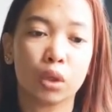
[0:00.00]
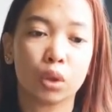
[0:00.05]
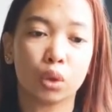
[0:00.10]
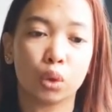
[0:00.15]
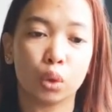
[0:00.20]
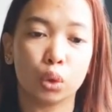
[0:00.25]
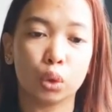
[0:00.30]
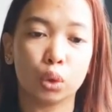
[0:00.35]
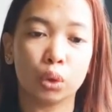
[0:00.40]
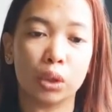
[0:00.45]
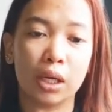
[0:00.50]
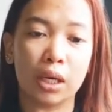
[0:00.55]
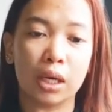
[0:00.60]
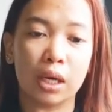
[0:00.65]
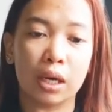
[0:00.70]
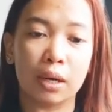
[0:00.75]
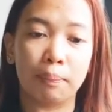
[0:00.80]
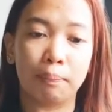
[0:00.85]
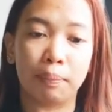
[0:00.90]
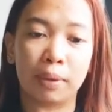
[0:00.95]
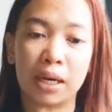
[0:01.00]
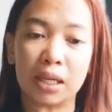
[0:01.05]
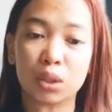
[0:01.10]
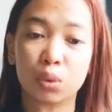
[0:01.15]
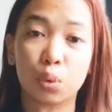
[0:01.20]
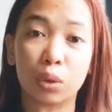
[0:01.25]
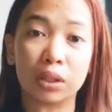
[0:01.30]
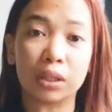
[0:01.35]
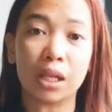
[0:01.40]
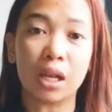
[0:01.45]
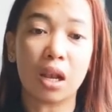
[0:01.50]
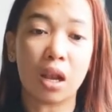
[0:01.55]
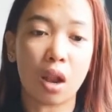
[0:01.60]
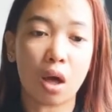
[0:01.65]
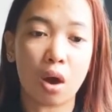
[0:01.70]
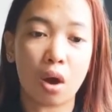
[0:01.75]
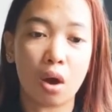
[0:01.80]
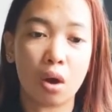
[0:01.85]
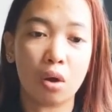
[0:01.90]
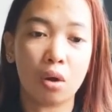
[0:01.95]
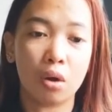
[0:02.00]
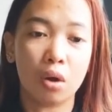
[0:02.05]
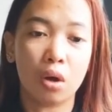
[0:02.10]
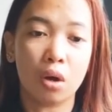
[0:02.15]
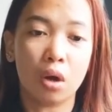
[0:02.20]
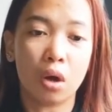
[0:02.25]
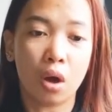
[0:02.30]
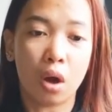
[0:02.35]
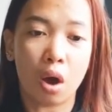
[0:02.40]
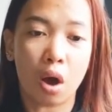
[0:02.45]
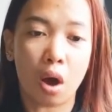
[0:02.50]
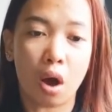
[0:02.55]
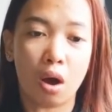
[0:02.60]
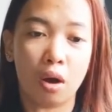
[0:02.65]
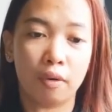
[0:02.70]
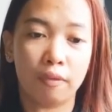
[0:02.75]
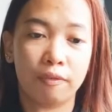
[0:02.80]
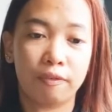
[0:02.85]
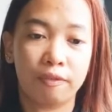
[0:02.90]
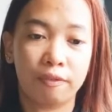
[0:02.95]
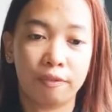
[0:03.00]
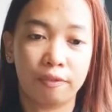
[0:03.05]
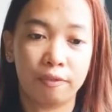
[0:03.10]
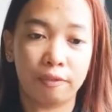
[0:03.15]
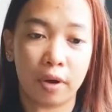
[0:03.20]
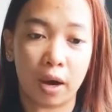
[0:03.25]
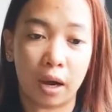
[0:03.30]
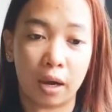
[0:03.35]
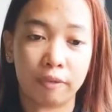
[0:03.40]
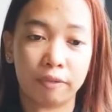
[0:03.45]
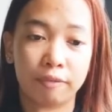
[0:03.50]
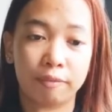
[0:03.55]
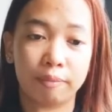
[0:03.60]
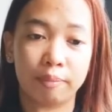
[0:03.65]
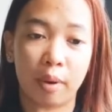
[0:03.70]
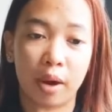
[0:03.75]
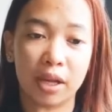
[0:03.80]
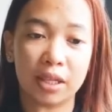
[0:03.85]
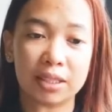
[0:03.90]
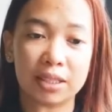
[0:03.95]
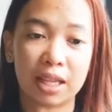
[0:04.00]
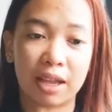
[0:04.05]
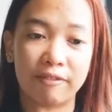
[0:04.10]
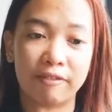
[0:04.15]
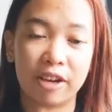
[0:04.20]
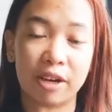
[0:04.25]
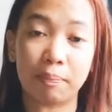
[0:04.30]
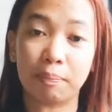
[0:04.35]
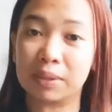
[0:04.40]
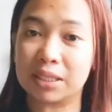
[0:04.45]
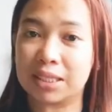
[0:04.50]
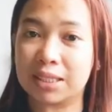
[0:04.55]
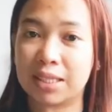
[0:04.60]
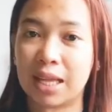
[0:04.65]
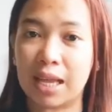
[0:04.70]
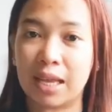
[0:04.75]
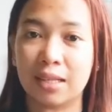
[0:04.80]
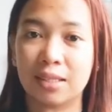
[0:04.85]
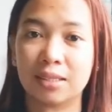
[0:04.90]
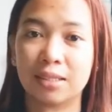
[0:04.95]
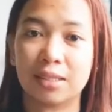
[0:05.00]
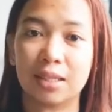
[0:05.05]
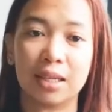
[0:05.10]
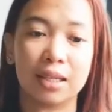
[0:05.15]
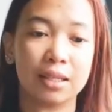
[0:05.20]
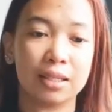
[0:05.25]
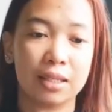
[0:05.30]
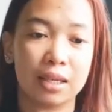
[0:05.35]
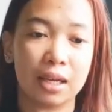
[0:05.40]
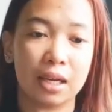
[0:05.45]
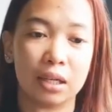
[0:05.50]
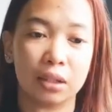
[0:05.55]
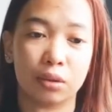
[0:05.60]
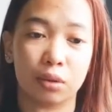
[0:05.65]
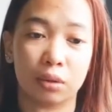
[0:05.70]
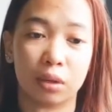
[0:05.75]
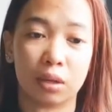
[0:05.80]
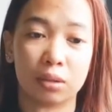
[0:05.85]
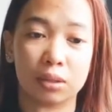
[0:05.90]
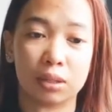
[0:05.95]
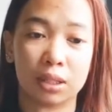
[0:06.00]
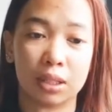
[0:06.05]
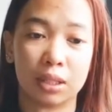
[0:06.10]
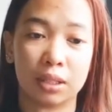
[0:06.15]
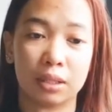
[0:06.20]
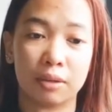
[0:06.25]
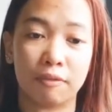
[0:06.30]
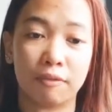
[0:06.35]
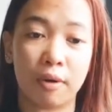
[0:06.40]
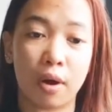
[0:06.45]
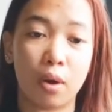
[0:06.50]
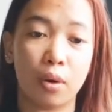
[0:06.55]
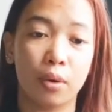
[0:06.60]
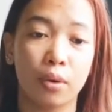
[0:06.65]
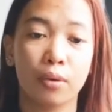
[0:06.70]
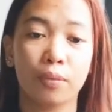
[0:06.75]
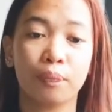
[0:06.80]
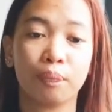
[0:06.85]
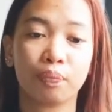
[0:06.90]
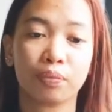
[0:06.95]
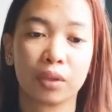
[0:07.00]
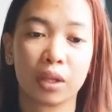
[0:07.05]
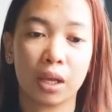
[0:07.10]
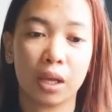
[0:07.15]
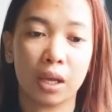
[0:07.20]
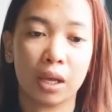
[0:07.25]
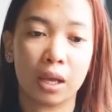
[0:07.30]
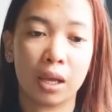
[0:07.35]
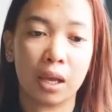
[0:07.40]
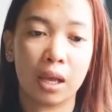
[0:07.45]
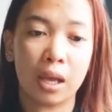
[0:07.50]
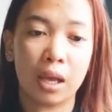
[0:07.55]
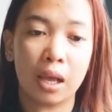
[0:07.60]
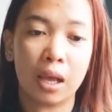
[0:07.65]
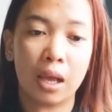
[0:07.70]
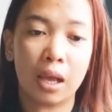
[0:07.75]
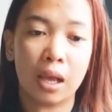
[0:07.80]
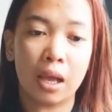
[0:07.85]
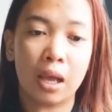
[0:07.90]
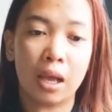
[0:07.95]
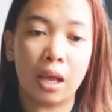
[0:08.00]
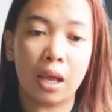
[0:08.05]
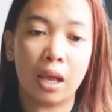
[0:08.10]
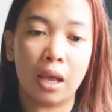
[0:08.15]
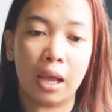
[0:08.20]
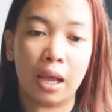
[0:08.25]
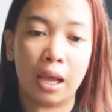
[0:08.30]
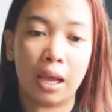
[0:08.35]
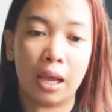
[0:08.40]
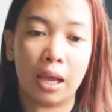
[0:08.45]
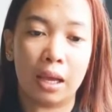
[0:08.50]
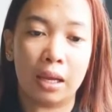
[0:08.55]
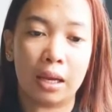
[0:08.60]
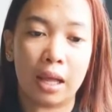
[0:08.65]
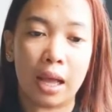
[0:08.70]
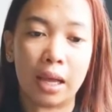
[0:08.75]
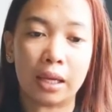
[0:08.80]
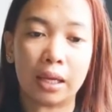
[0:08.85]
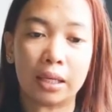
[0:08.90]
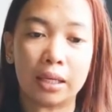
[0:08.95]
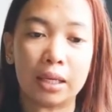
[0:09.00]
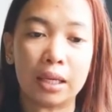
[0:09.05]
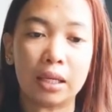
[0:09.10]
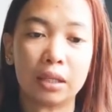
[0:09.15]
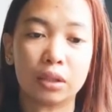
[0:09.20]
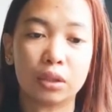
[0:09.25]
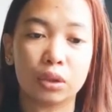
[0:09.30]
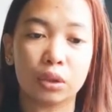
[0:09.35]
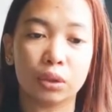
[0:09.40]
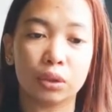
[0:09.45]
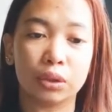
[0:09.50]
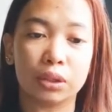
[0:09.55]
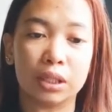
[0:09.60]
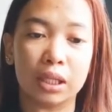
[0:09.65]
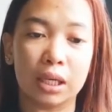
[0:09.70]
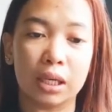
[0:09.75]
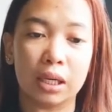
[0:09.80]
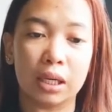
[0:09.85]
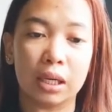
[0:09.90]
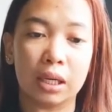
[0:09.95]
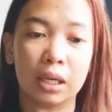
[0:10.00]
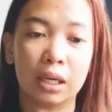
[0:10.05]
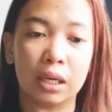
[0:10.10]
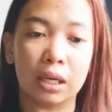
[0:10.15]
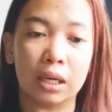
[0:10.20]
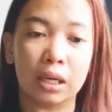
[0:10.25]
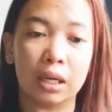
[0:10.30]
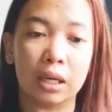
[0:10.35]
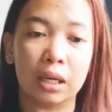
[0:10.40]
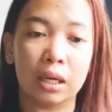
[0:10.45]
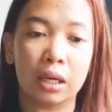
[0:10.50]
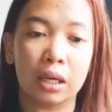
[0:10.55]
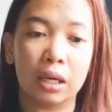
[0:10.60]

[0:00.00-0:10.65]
to a praiseworthy low of 5.7% in year 2004. And according to the